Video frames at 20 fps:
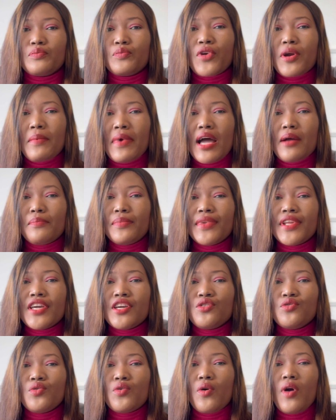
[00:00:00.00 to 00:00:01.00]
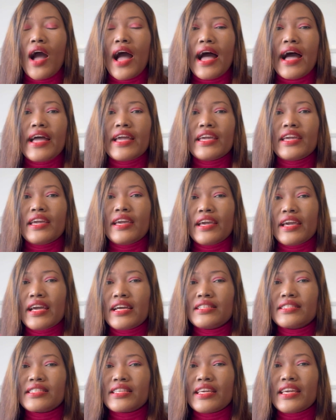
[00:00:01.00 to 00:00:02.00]
probably you are a
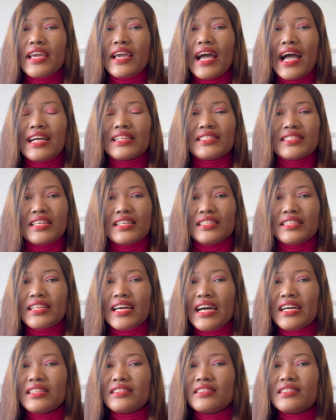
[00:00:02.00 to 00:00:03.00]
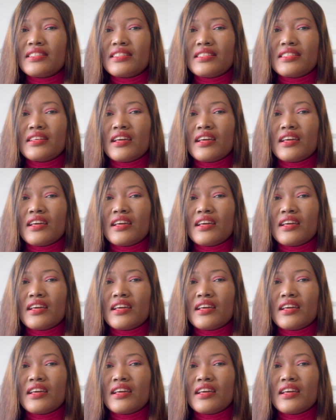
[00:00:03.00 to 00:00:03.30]
healthcare attendant,